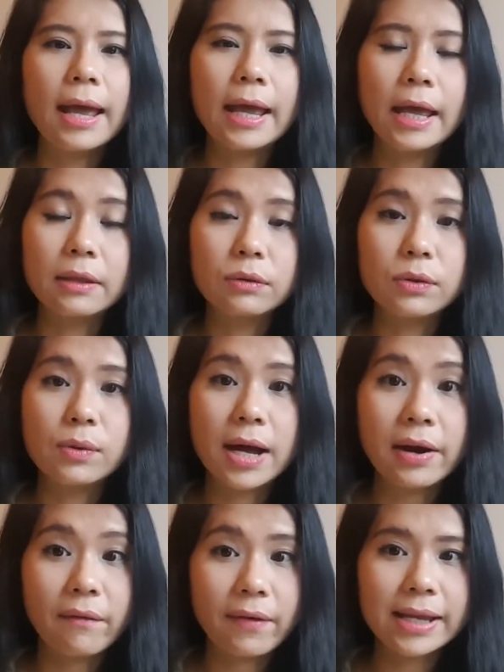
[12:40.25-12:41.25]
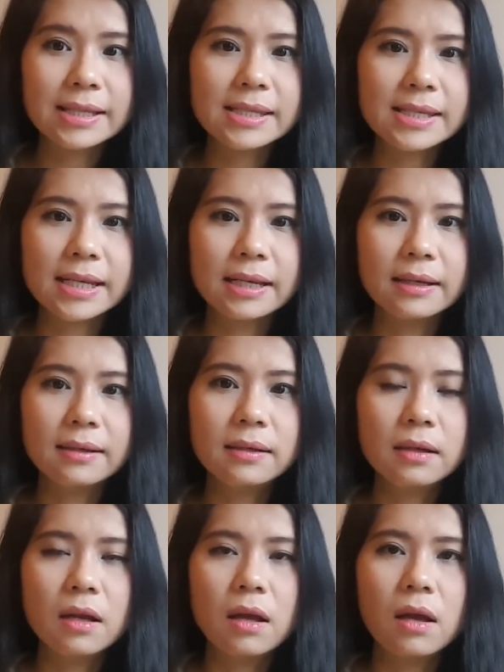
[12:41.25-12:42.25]
and you are
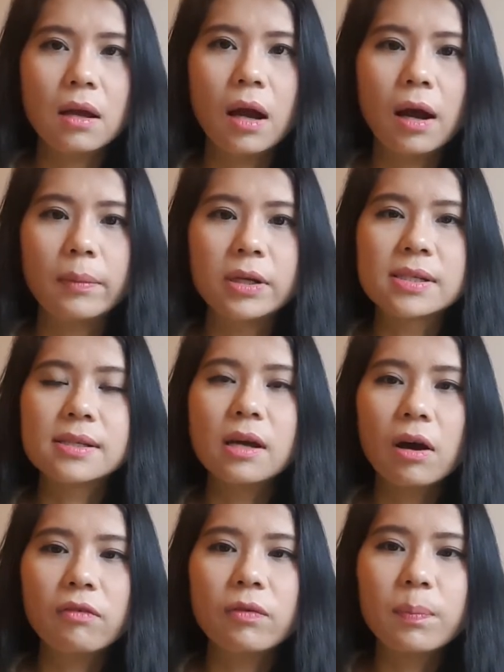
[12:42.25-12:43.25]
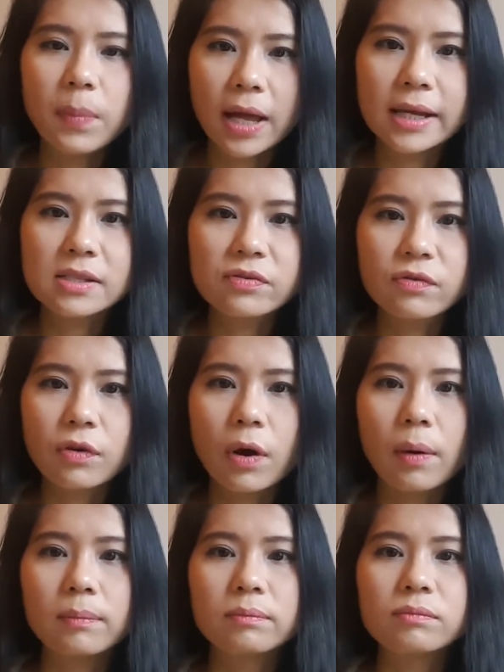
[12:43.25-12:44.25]
renting the server place
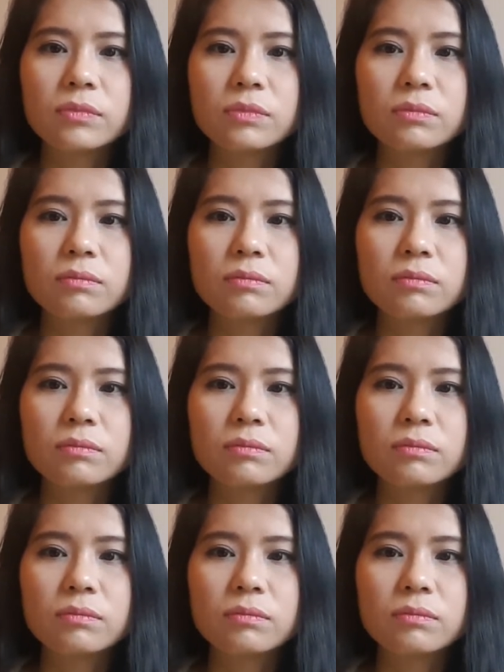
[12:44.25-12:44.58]
from